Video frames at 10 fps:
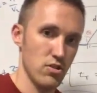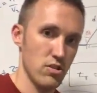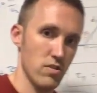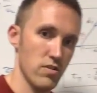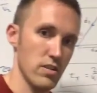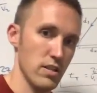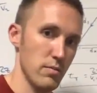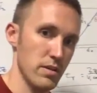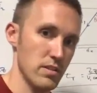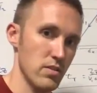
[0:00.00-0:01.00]
turn a little
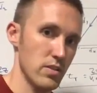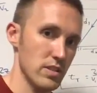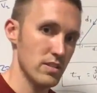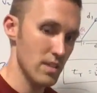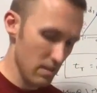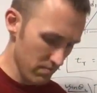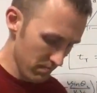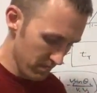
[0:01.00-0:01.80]
bit so you can see.